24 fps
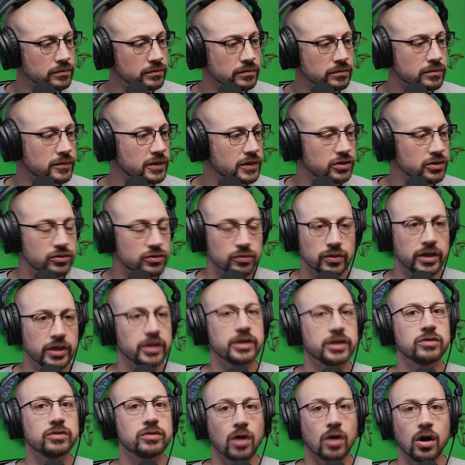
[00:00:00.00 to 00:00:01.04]
It's really
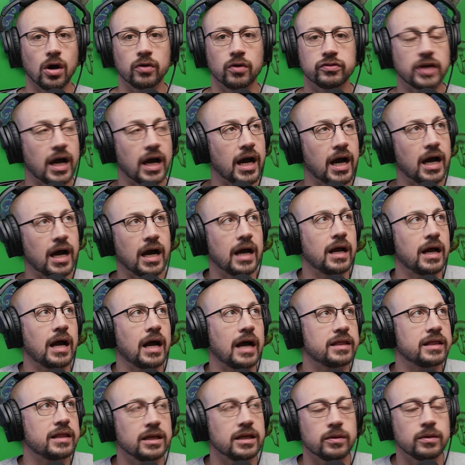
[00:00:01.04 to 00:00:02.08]
gross. I, I, I
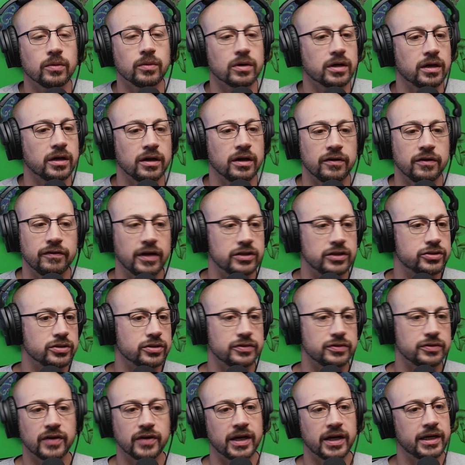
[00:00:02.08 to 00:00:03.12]
think we're gonna eventually
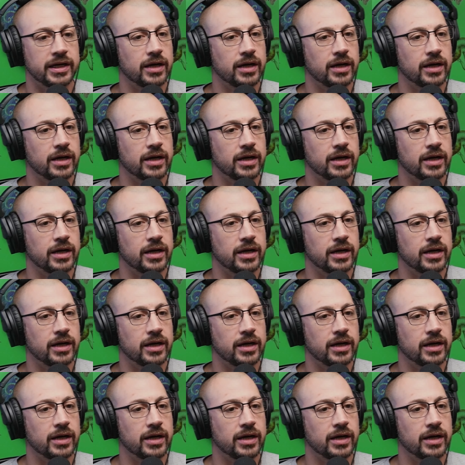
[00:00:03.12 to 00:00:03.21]
find out.